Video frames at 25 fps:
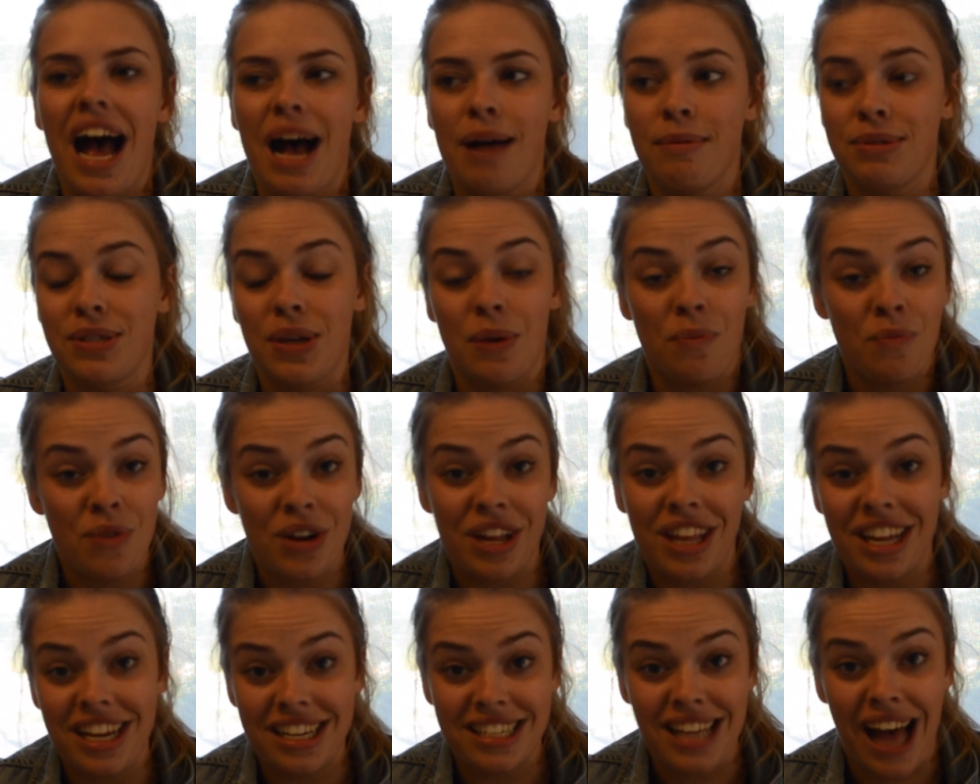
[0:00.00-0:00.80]
So I'm
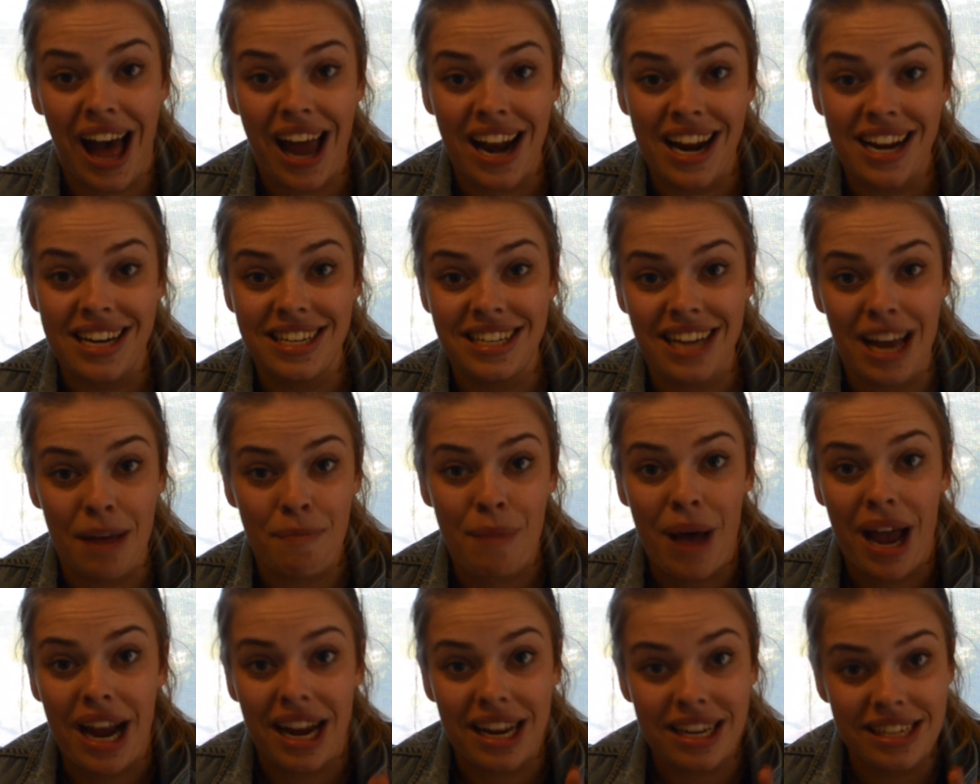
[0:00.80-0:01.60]
really excited to get
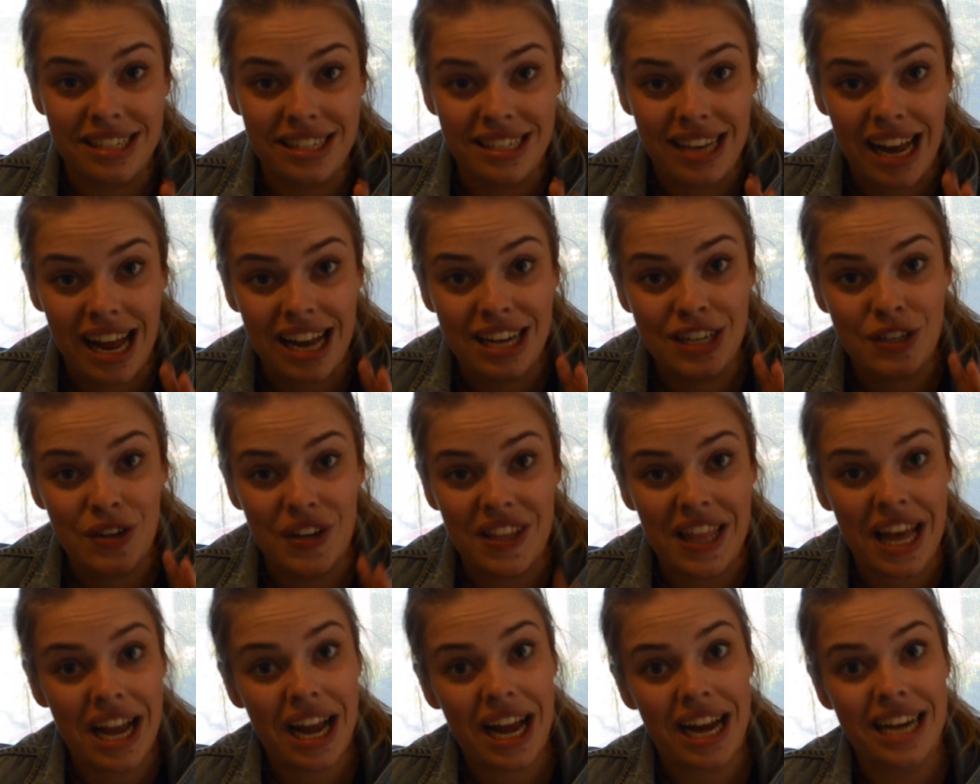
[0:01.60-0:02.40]
back and start doing
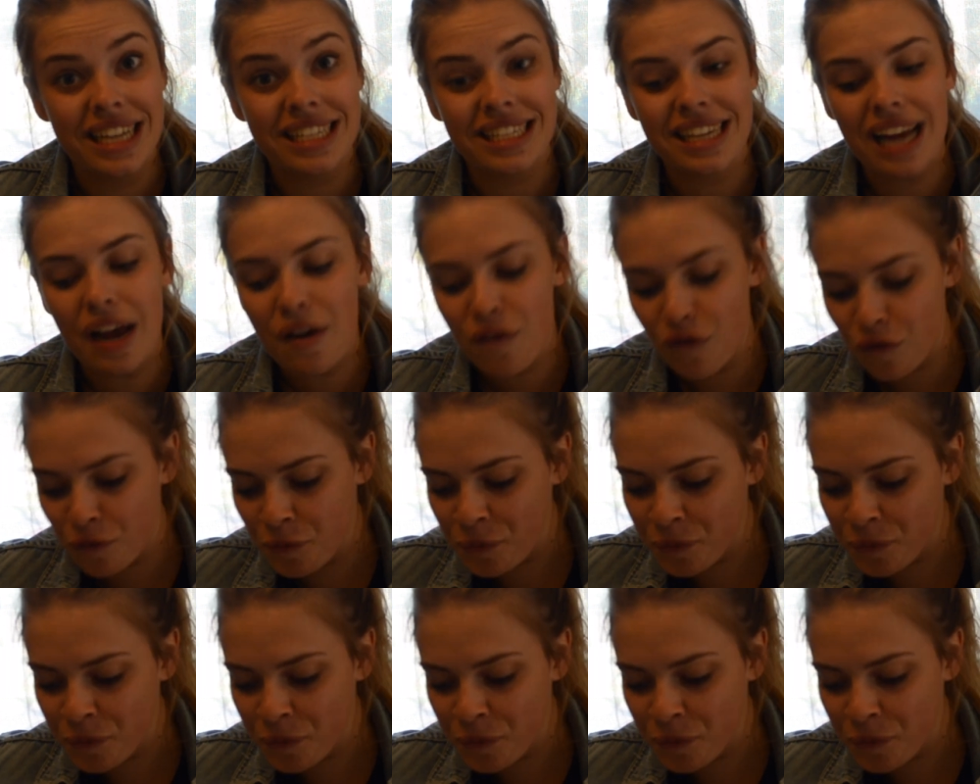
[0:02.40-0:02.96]
that kind of stuff.